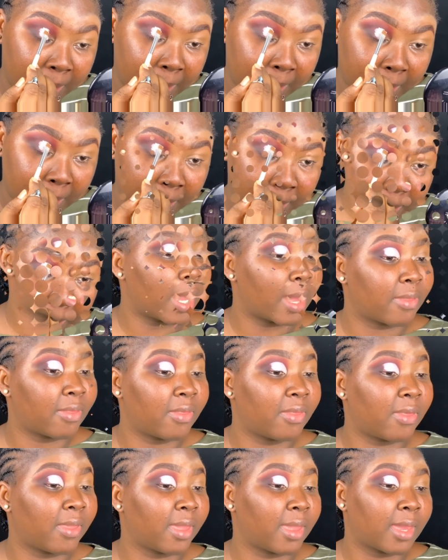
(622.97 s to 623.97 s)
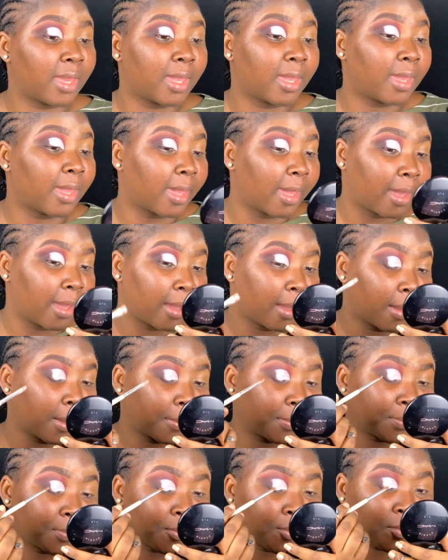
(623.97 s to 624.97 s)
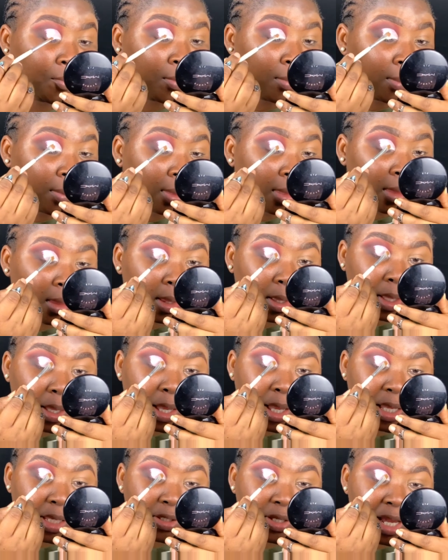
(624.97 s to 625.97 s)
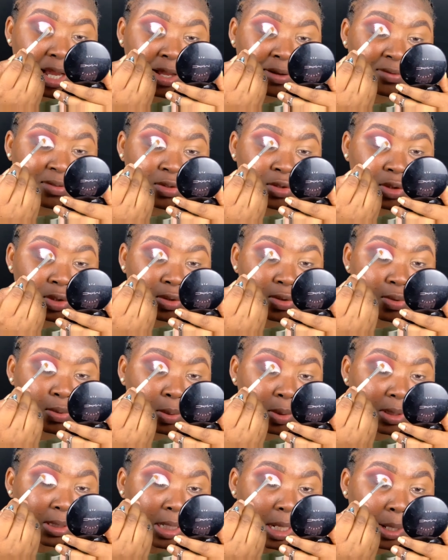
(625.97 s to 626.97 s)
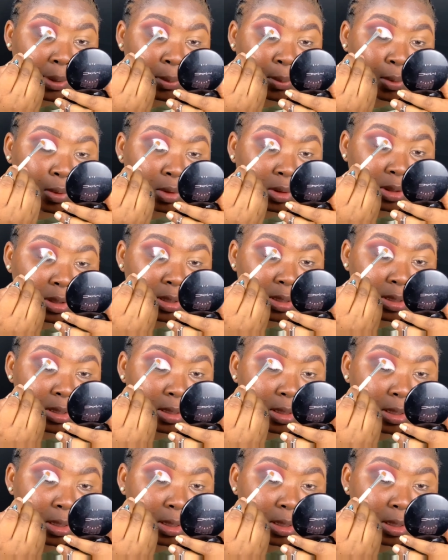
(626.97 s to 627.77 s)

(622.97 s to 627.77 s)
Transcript: So I think here I have just what I want.